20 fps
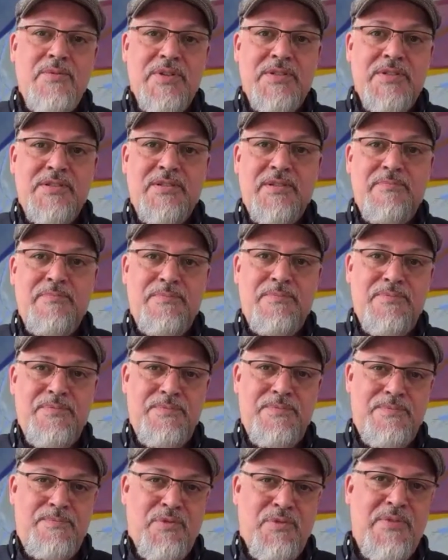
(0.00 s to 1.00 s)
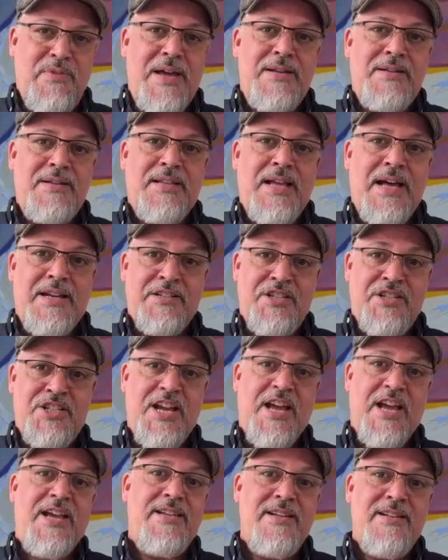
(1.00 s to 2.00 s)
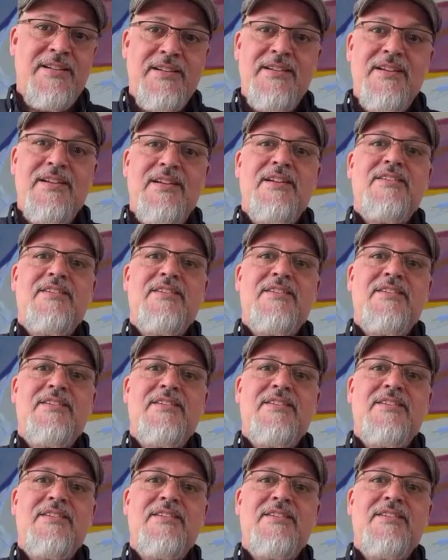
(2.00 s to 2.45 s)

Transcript: which provided a lot of shade,